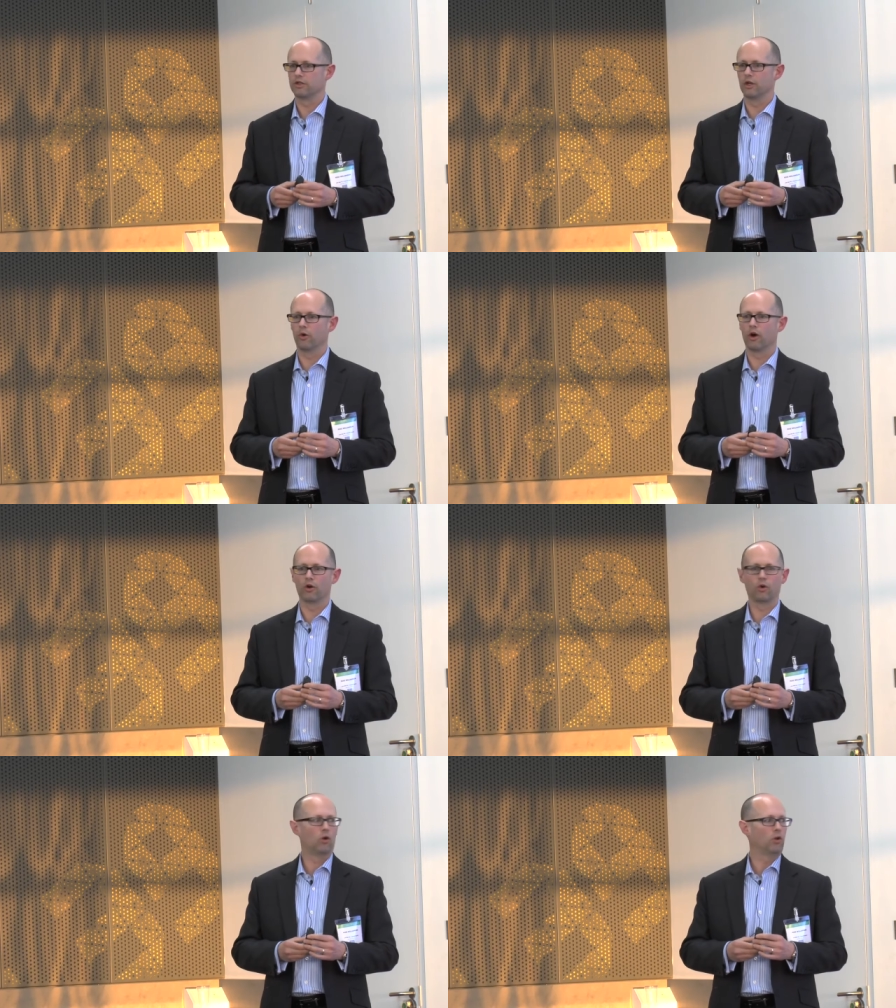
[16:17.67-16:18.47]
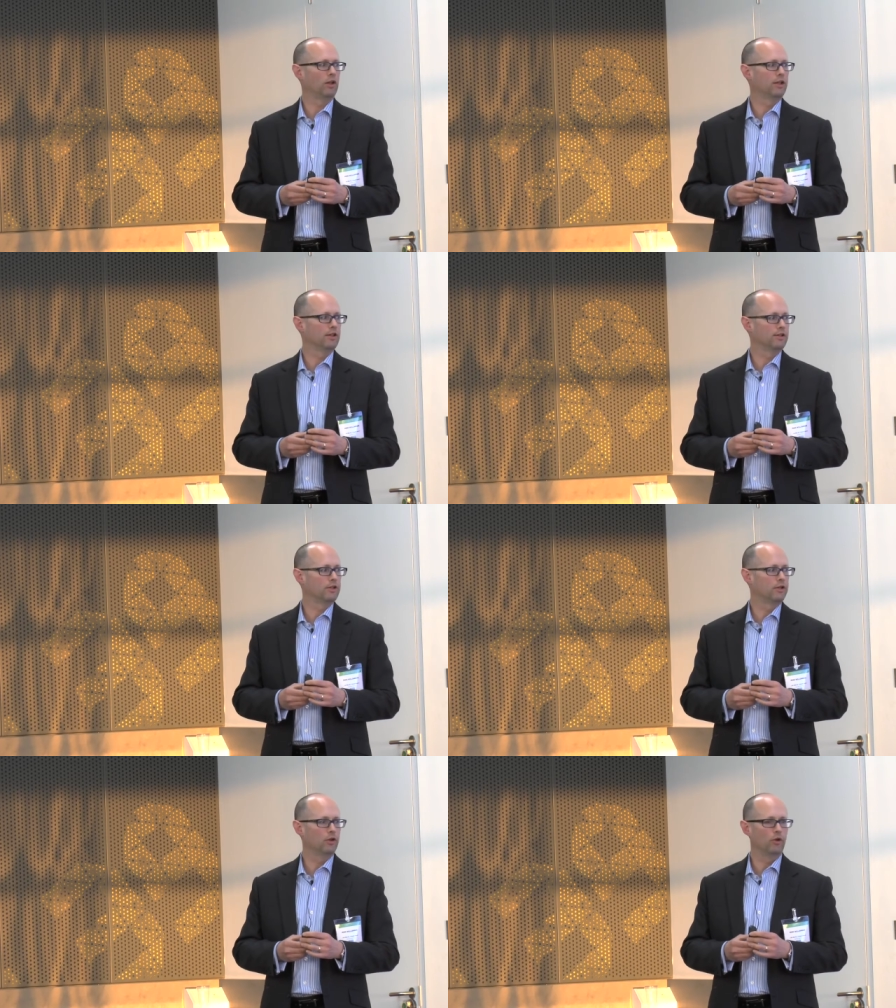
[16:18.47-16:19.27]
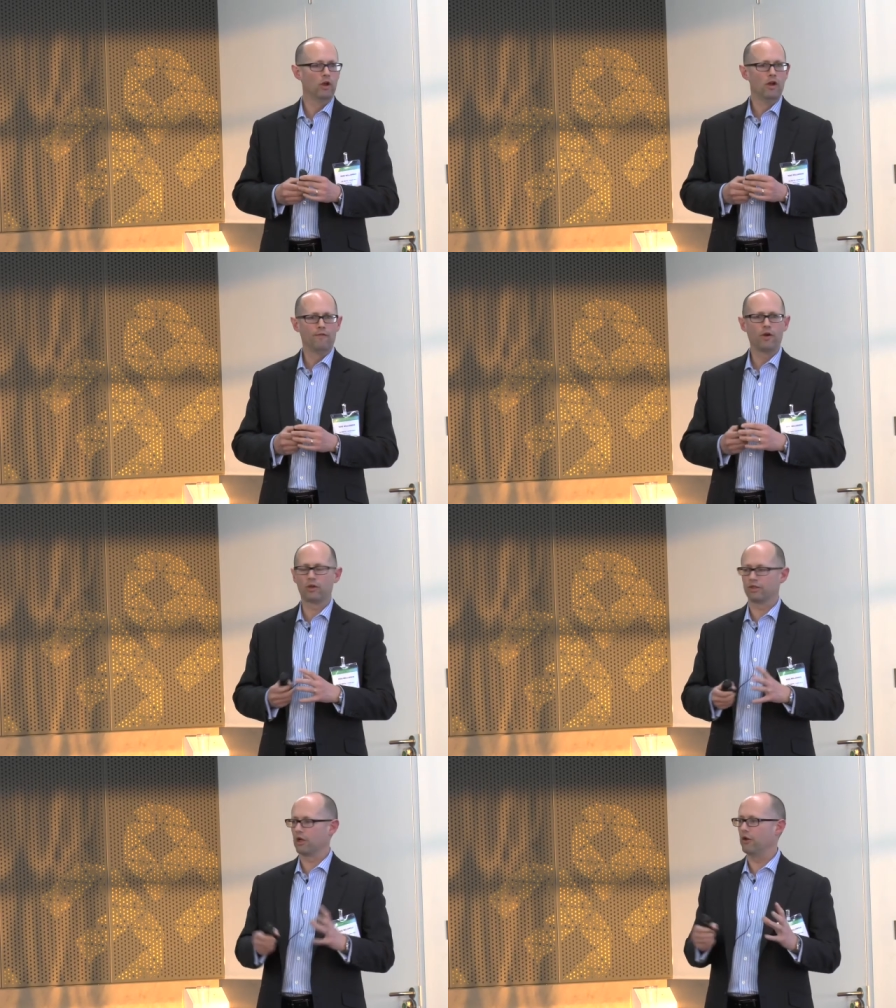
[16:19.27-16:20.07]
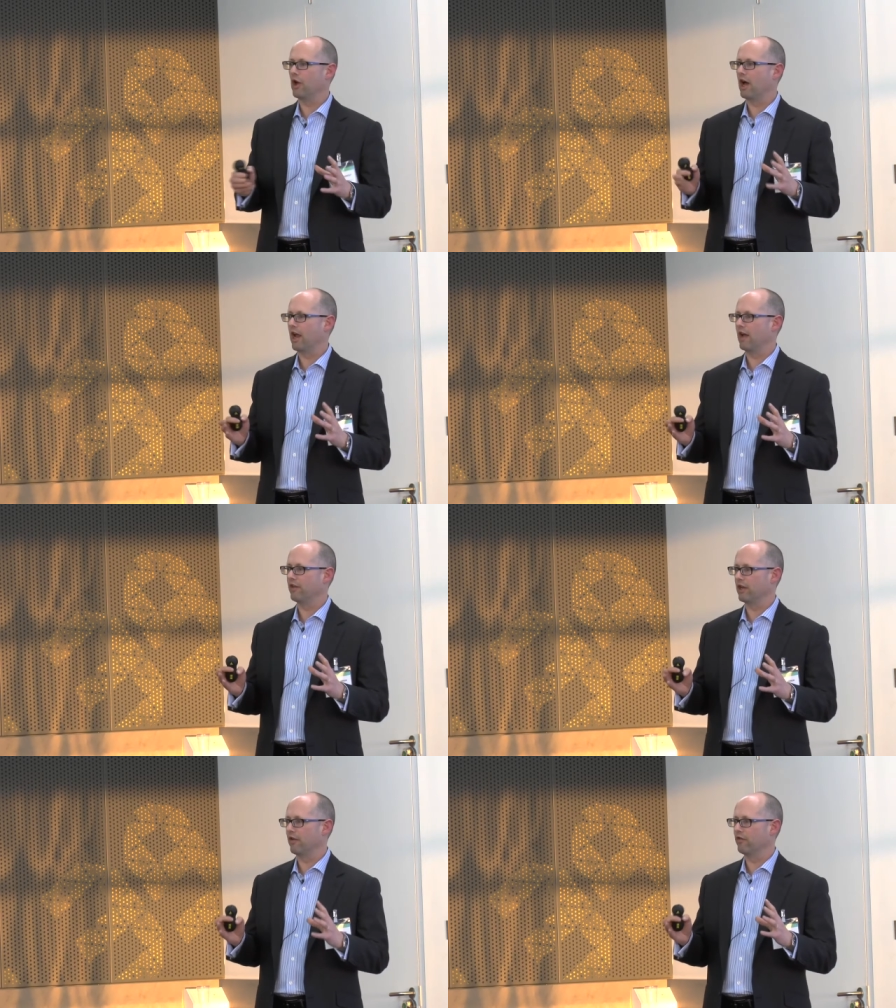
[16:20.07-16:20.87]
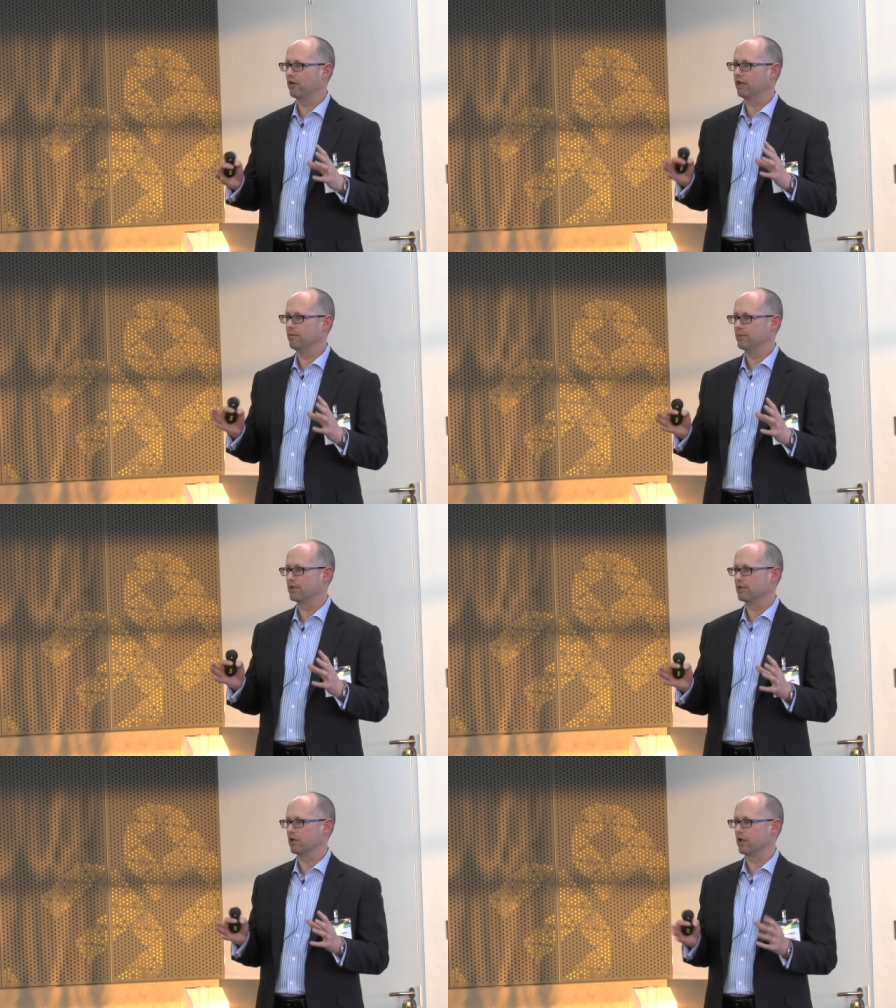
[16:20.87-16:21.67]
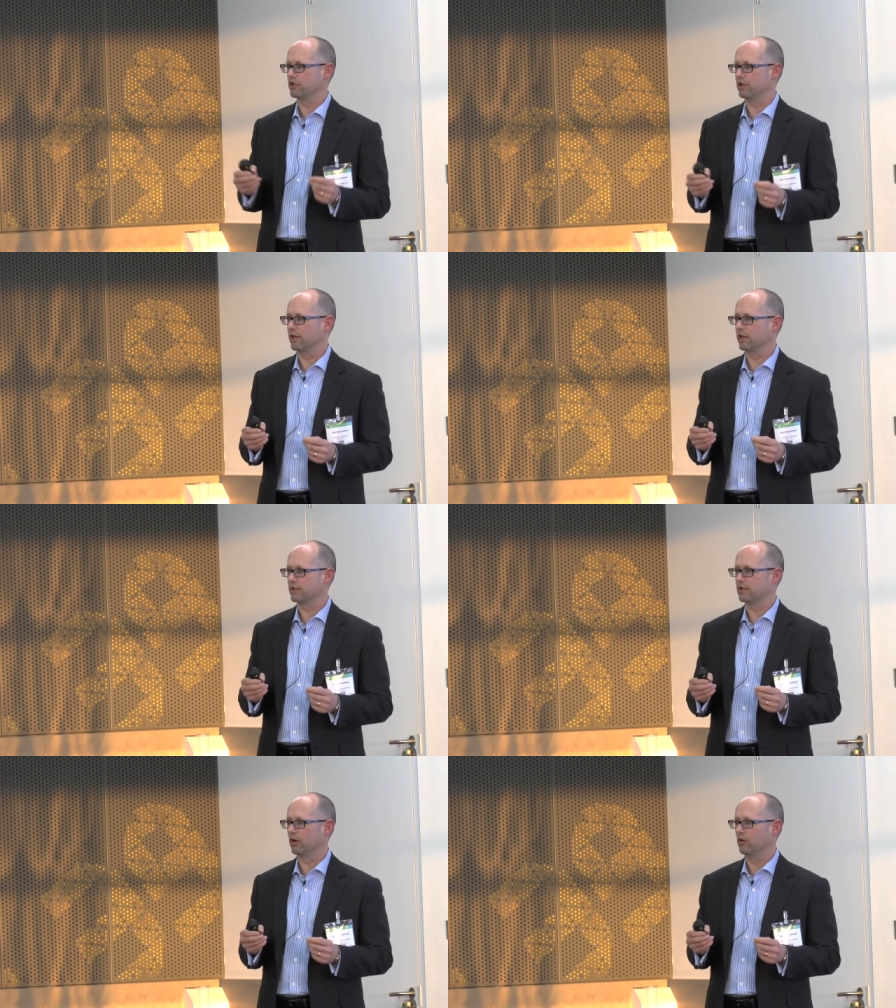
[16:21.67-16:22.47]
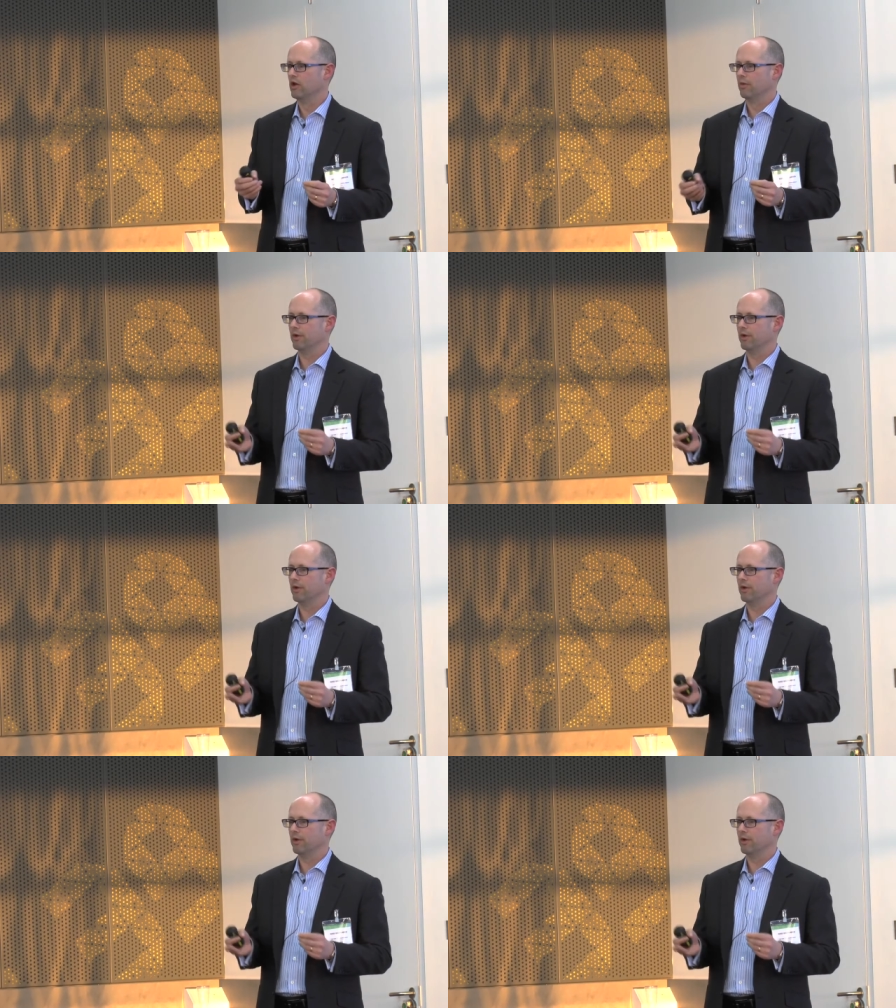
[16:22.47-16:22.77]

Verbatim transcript: So our goal is to focus on not having ever any business logic in Excel,